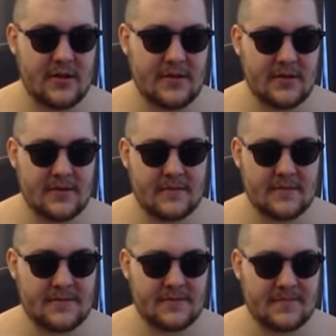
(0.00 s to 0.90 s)

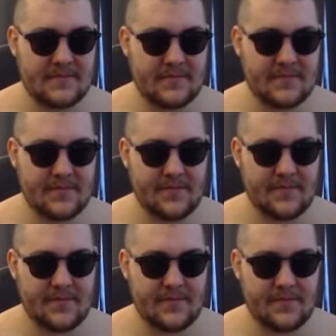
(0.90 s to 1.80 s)

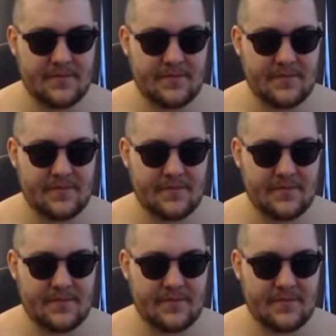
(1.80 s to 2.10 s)
Nobody speaks.